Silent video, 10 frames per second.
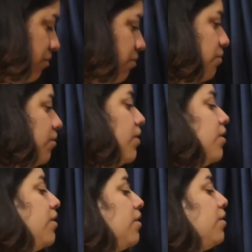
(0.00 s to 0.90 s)
Cool.
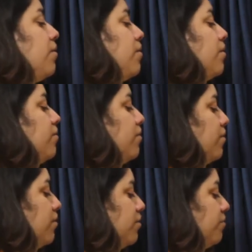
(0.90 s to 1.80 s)

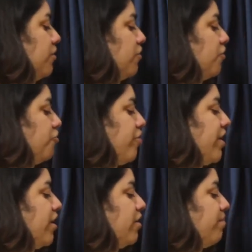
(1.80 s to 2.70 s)
And we're going to do
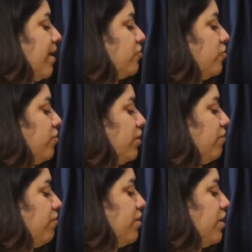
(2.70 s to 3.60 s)
Stray Kids, Backdoor
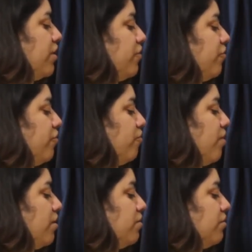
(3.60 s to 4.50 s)
in 3, 2,
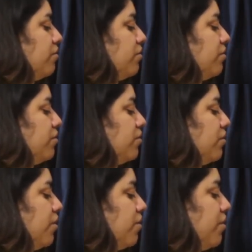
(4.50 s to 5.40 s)
1.
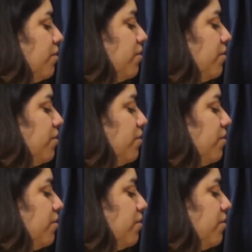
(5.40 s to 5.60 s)
Okay.